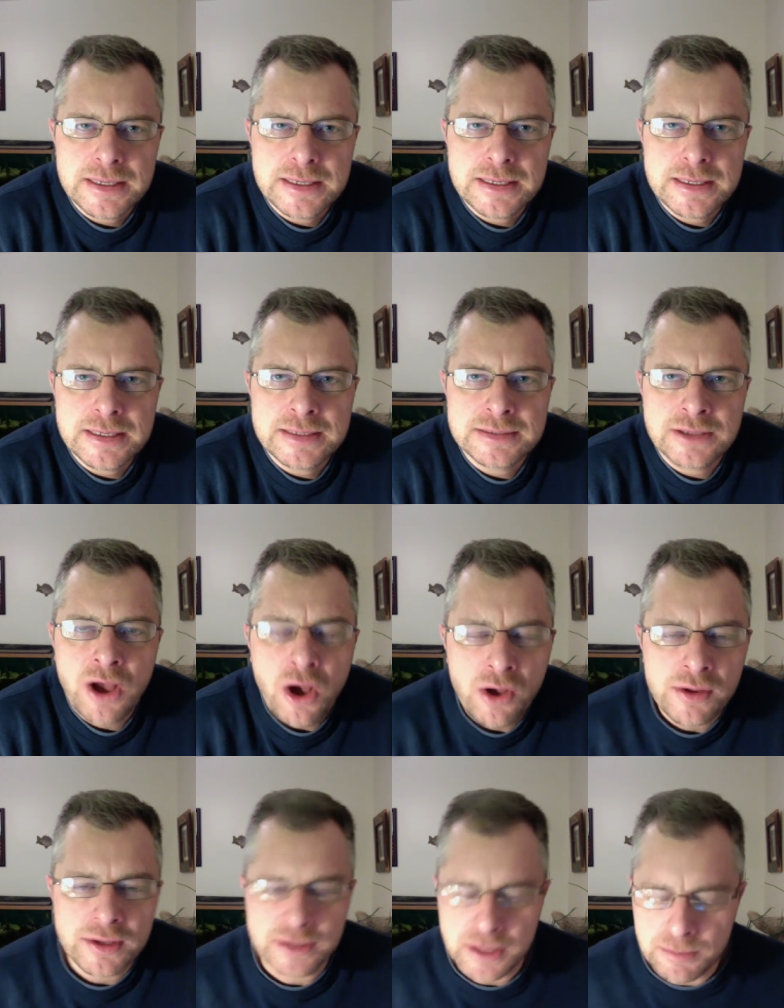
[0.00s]
he's
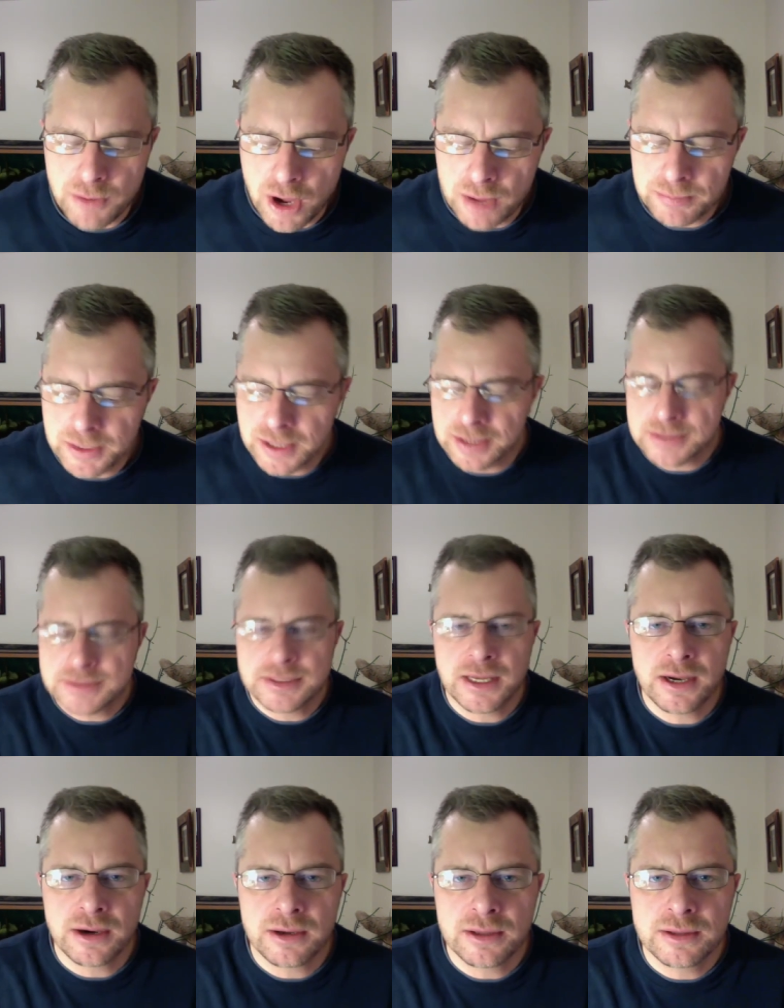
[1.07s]
calling them on because
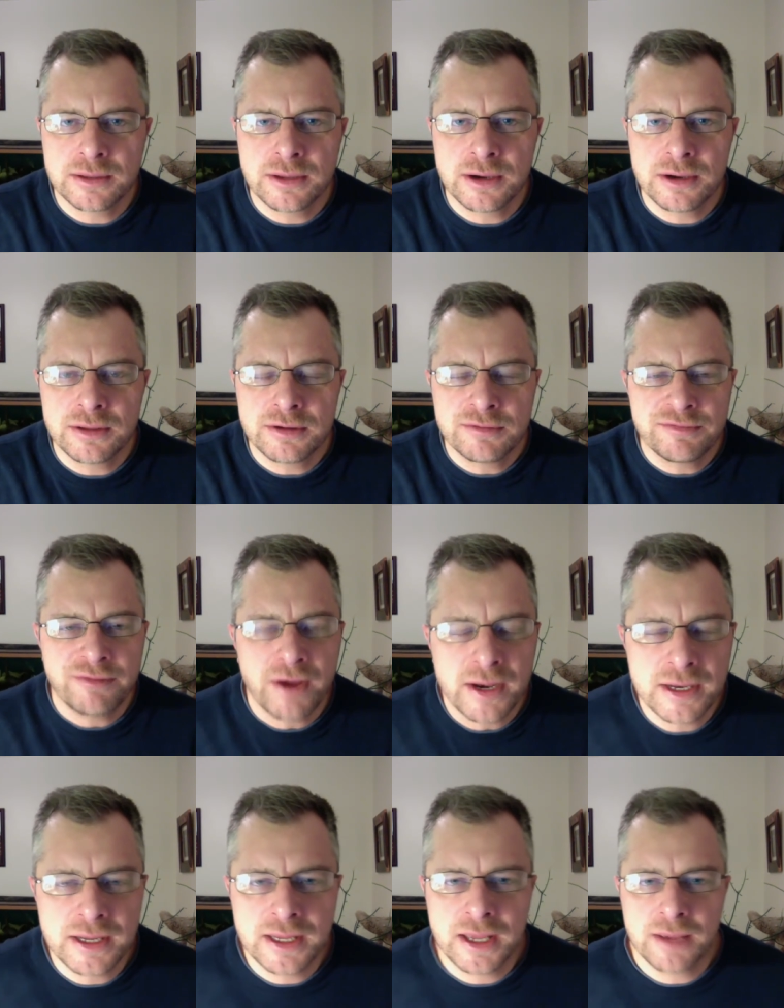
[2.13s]
they're they're they're
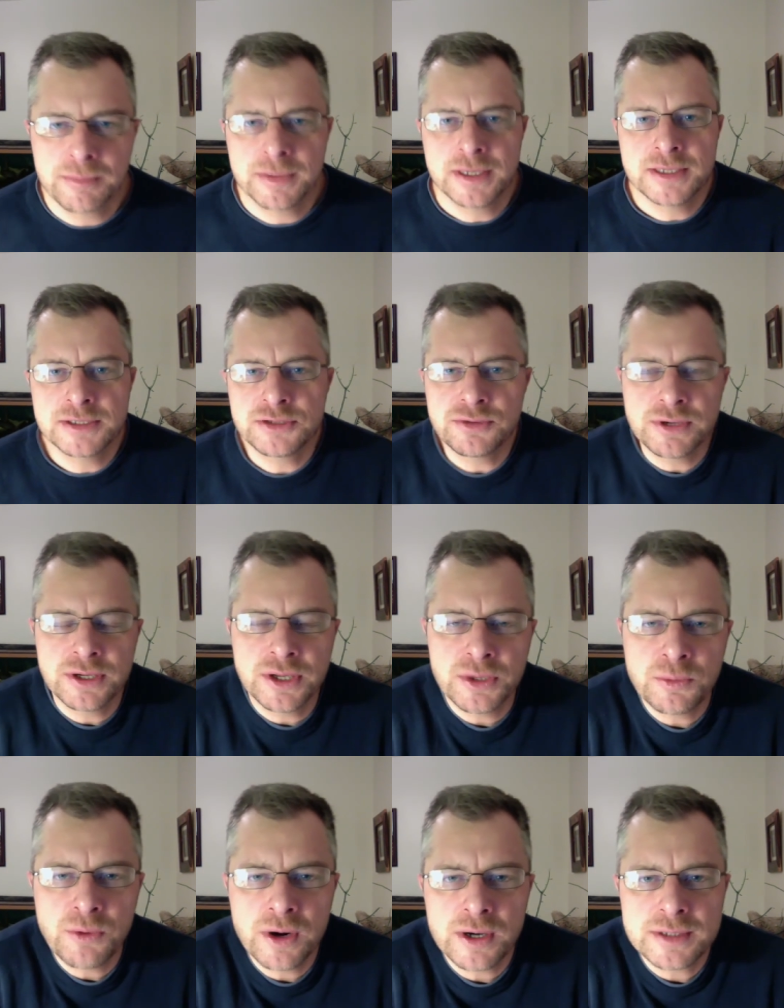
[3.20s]
fighting him. He's doing
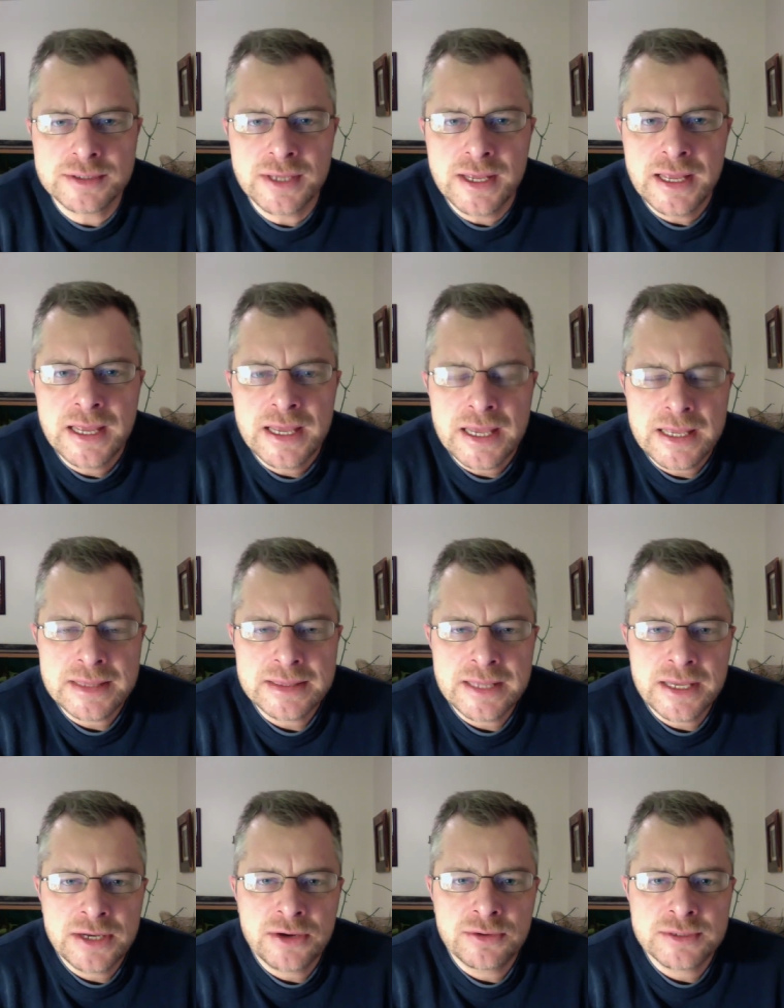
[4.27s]
good works and
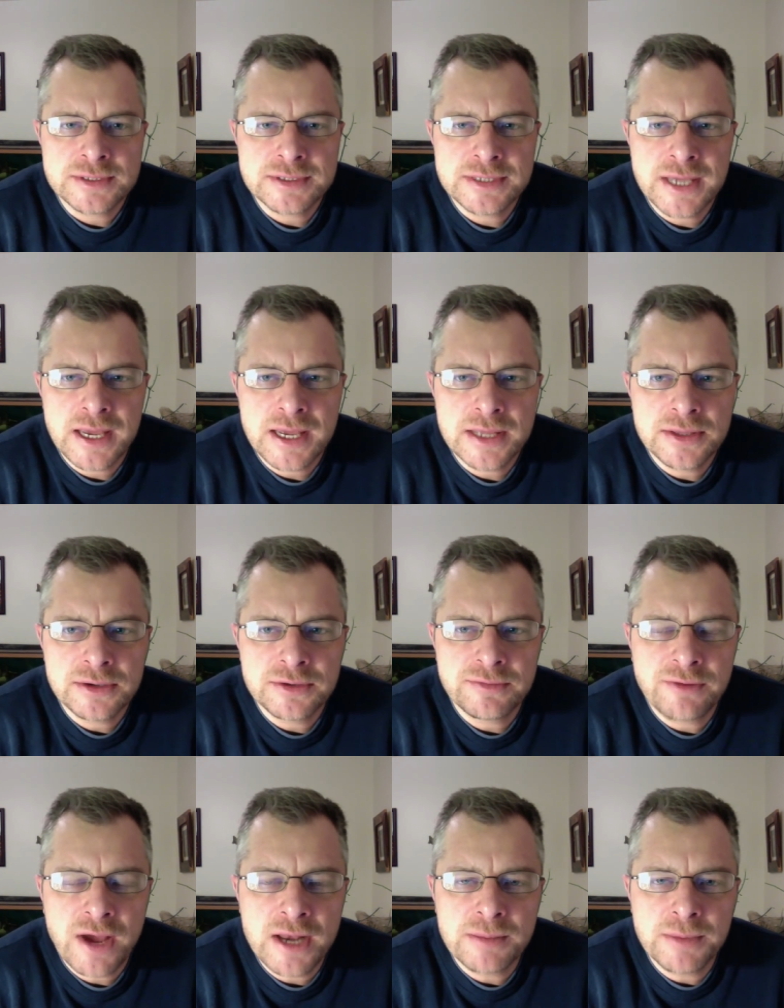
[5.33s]
they don't see it and they're
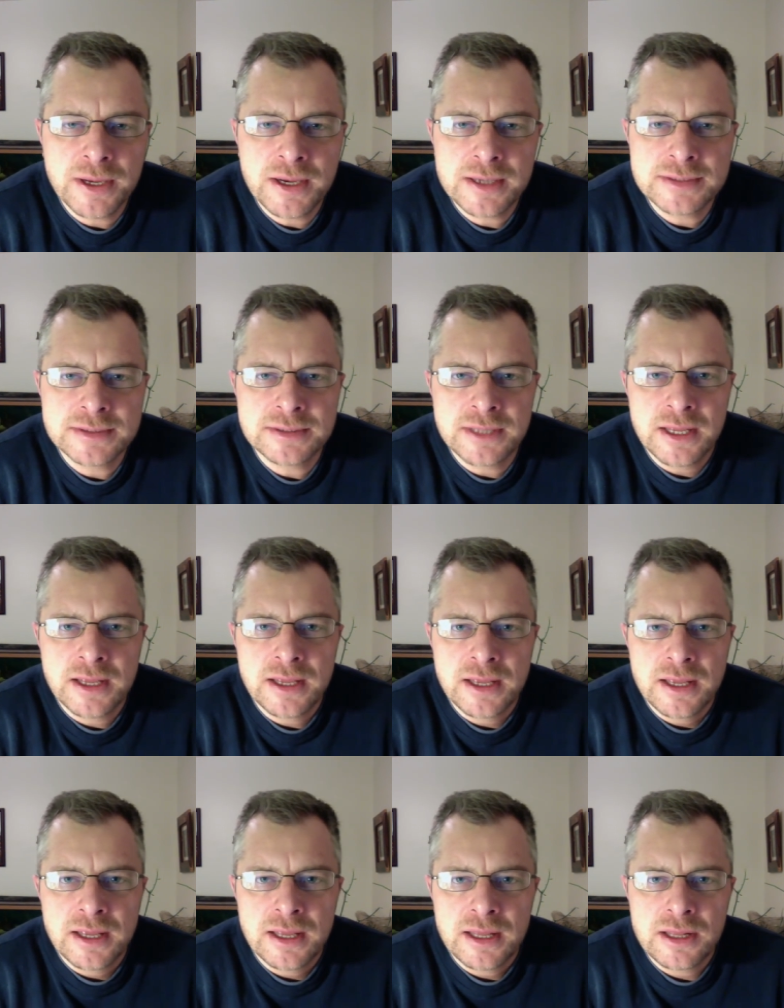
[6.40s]
divided because
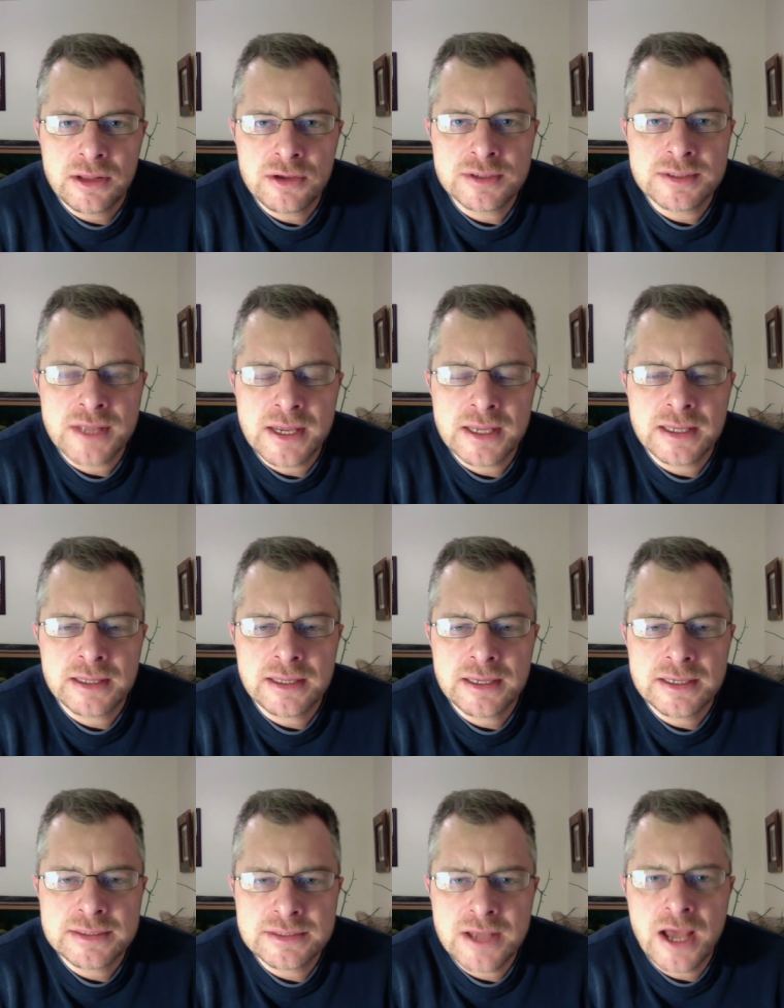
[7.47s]
it looks like
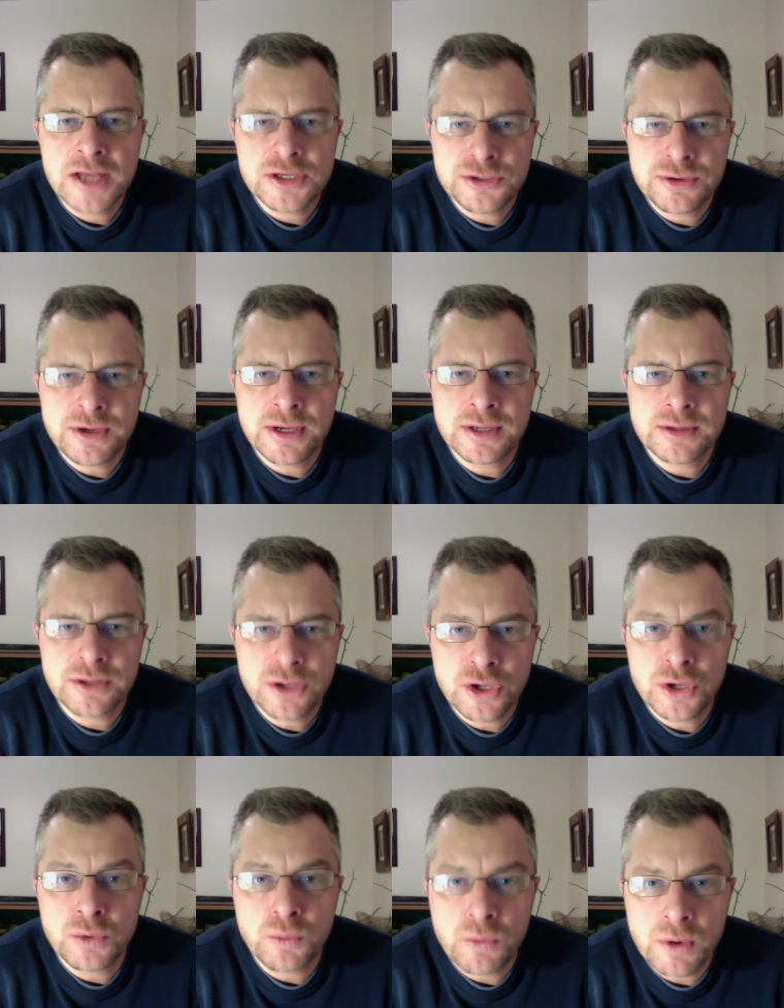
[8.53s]
he's not doing the
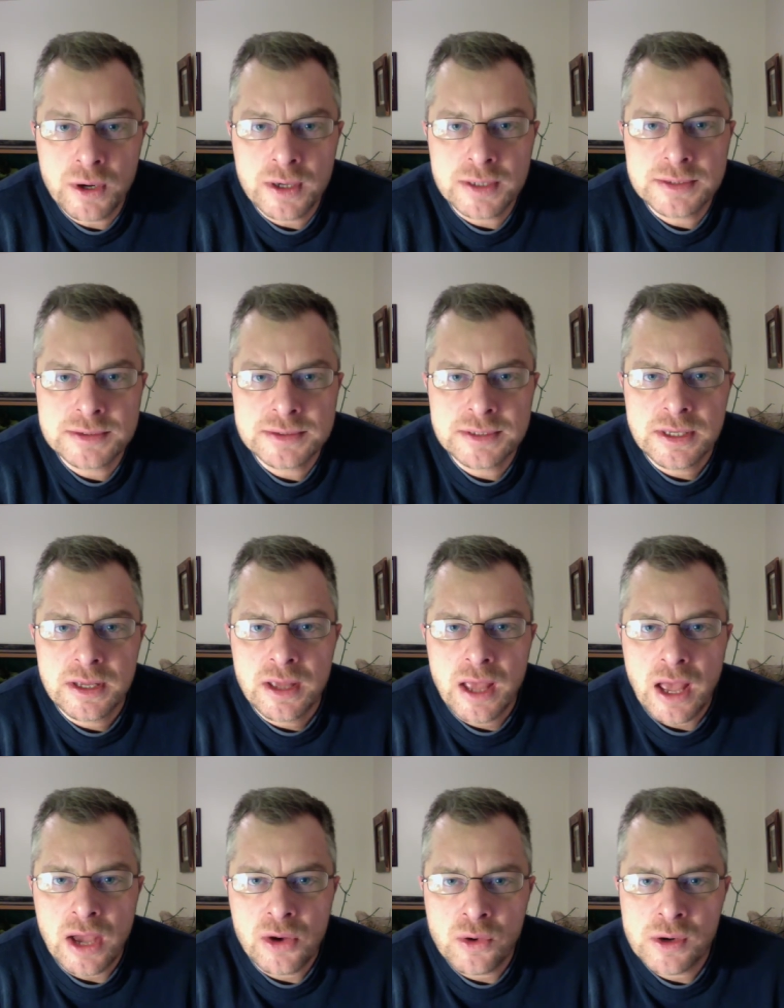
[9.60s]
good works
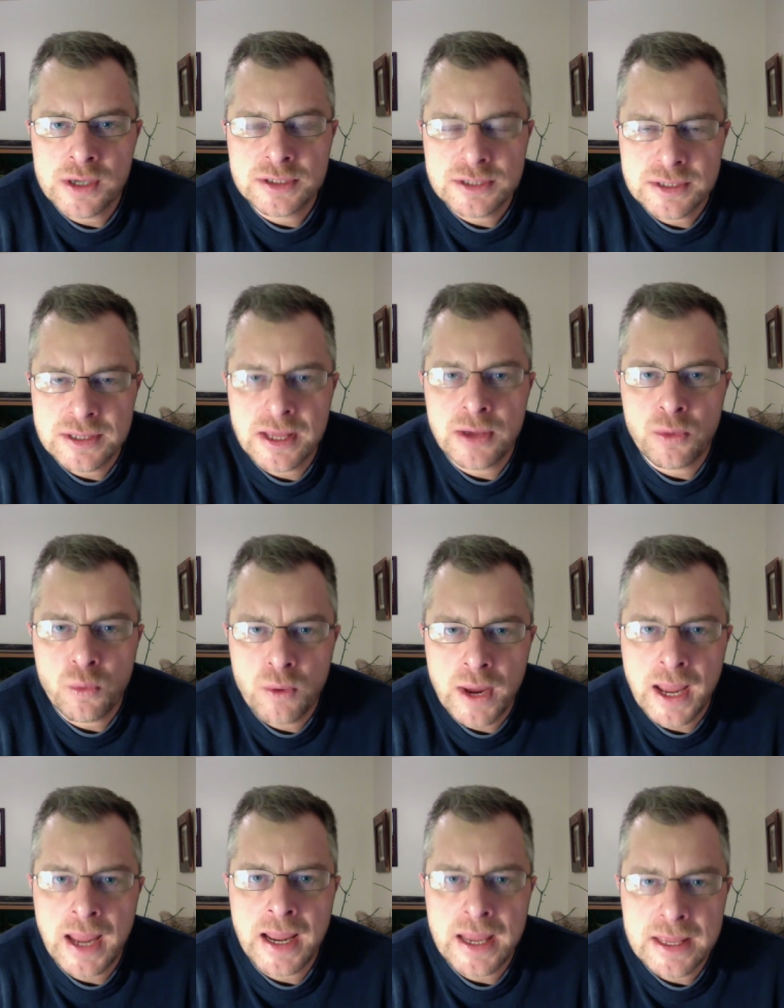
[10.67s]
according to the
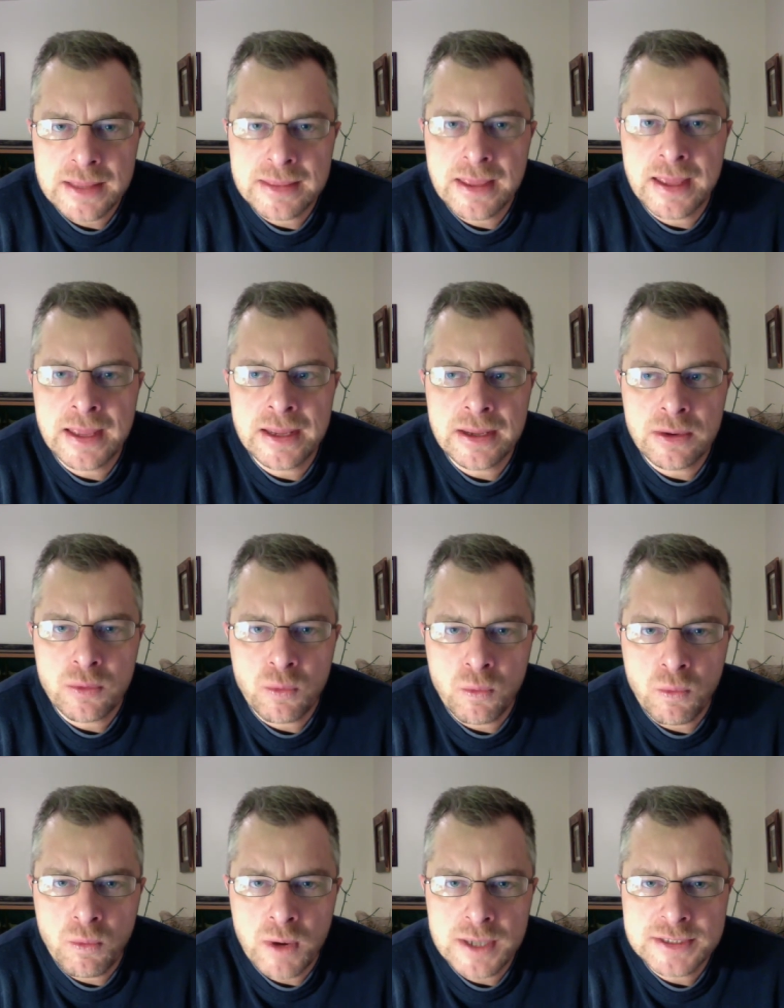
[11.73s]
way they
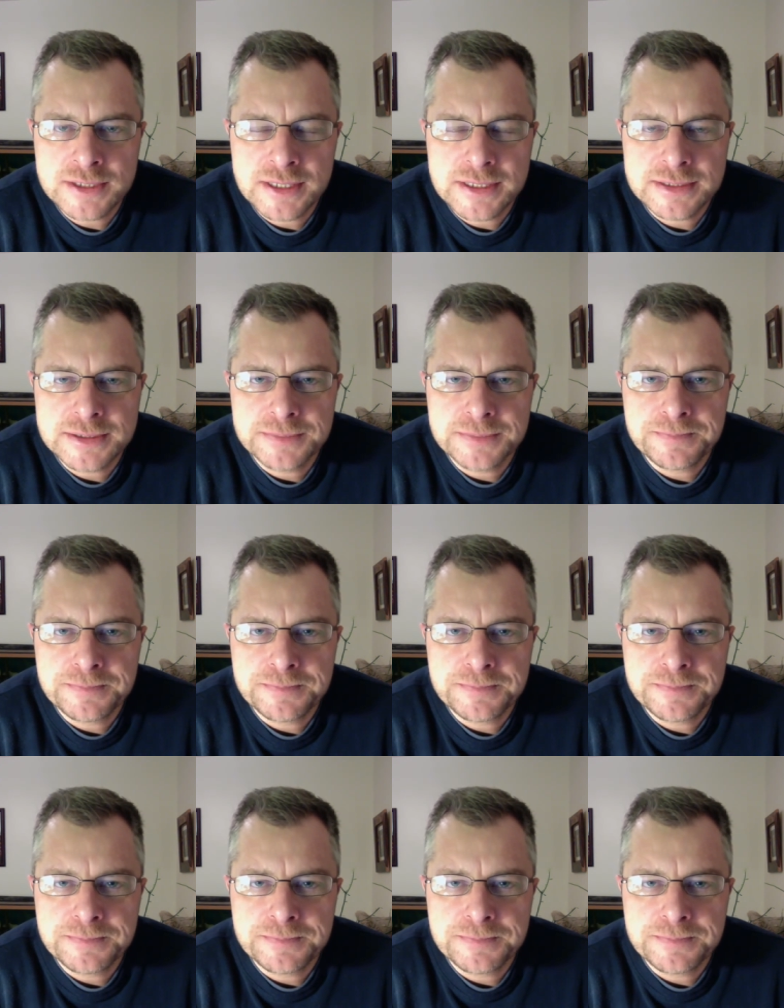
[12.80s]
want it.